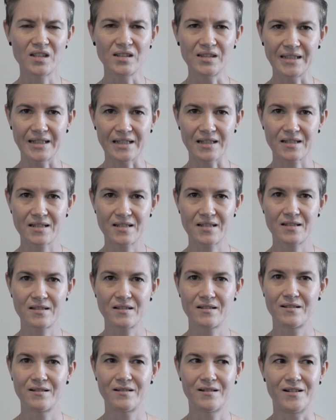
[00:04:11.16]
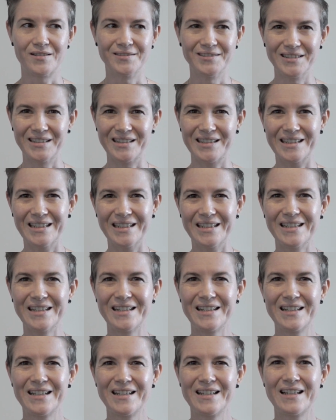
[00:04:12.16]
links
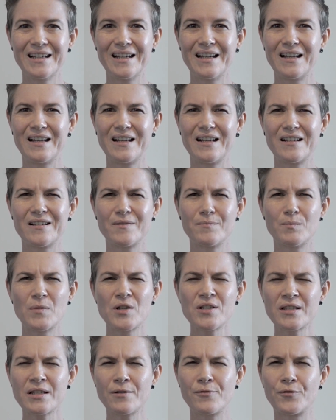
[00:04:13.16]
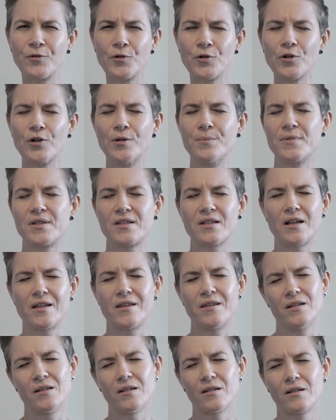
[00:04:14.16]
online, mostly forums, I
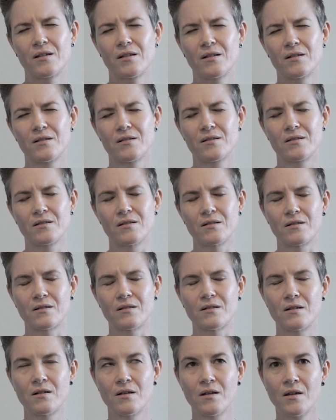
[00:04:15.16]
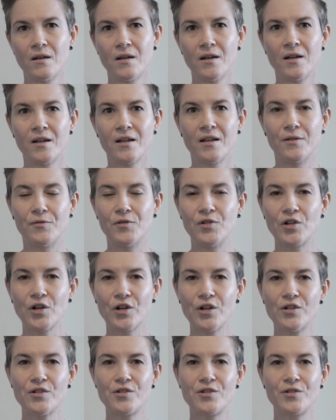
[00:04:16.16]
think. So if you
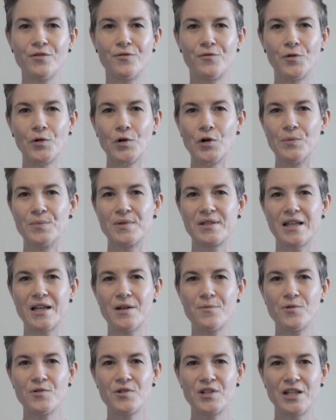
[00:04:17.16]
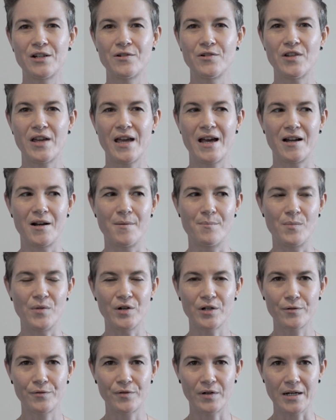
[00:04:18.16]
go to forums, they will tell you how to
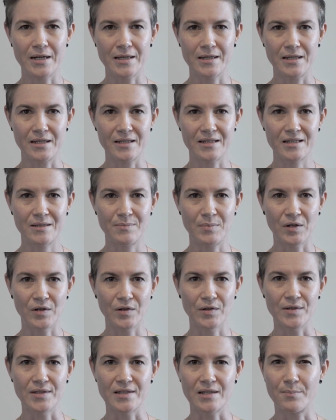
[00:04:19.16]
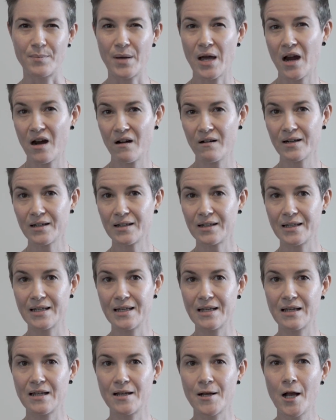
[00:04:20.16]
modify this, because
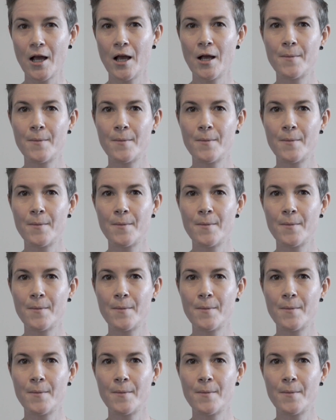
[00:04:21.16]
apparently